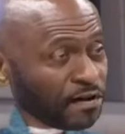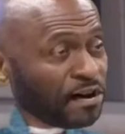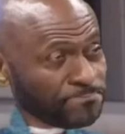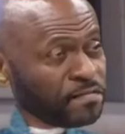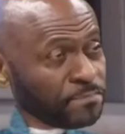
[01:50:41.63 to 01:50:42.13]
I'll
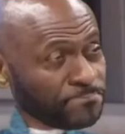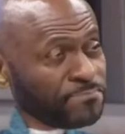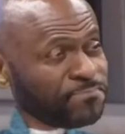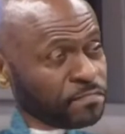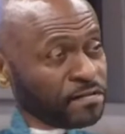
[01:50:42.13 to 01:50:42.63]
be your
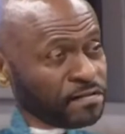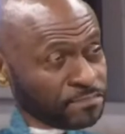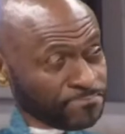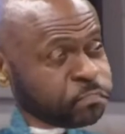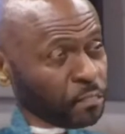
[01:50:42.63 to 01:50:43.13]
boyfriend,
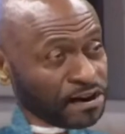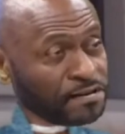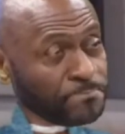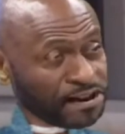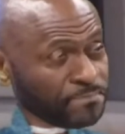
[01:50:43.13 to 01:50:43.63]
but you gotta
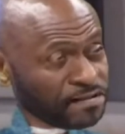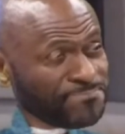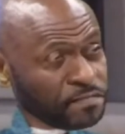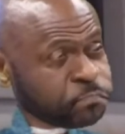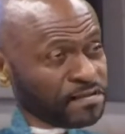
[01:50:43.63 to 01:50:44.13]
pay me in
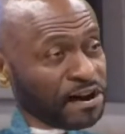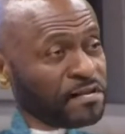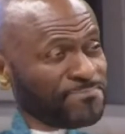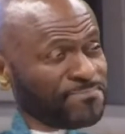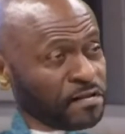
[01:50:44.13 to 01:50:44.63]
Fulton County
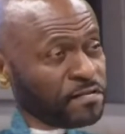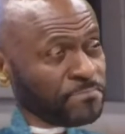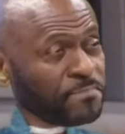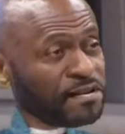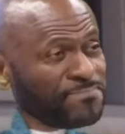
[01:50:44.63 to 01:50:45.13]
funds to
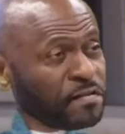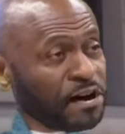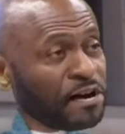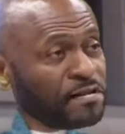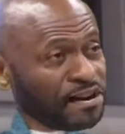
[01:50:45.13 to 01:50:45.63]
pay for our
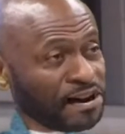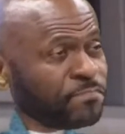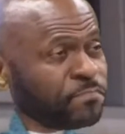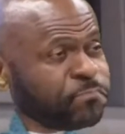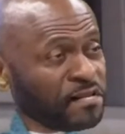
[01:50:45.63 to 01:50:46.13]
lavish
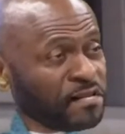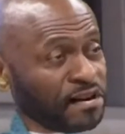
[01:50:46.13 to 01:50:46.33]
vacation.